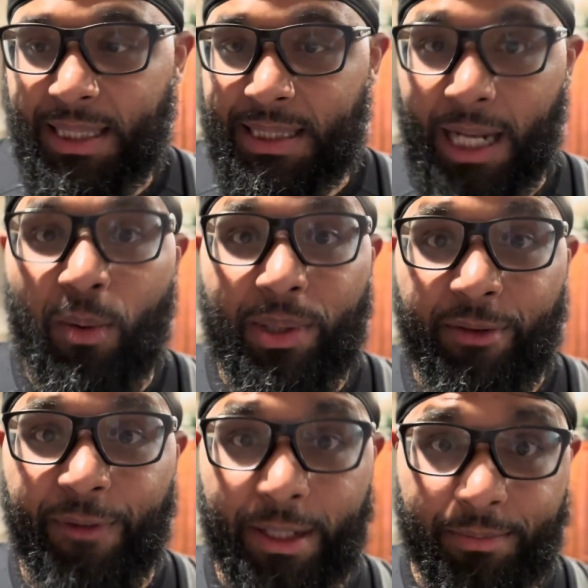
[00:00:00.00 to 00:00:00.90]
not wanting to
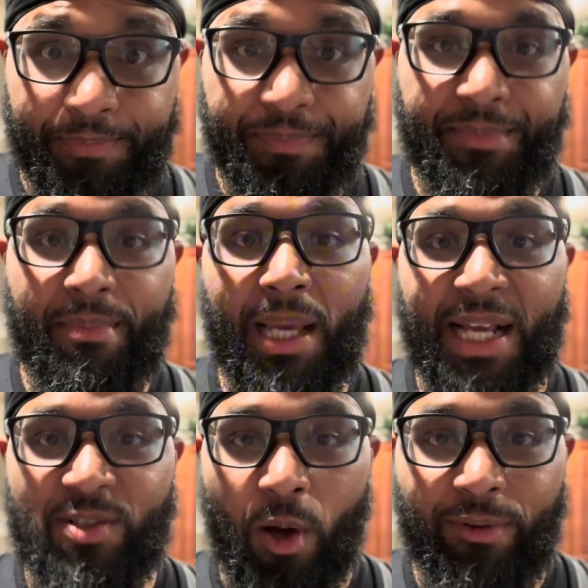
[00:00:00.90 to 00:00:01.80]
feed them
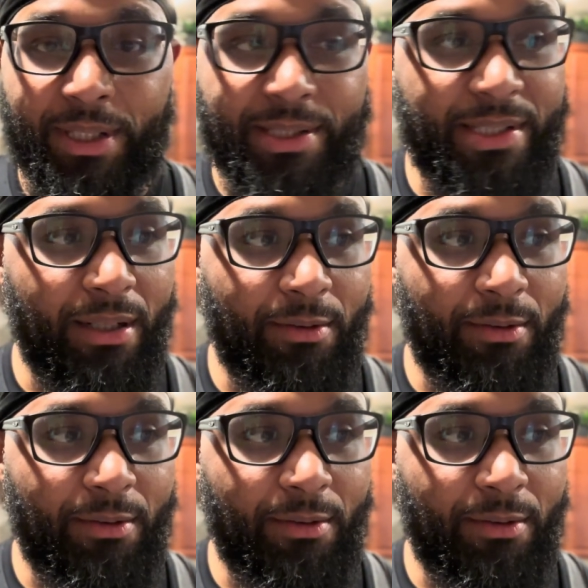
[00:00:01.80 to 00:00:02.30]
as often and stuff.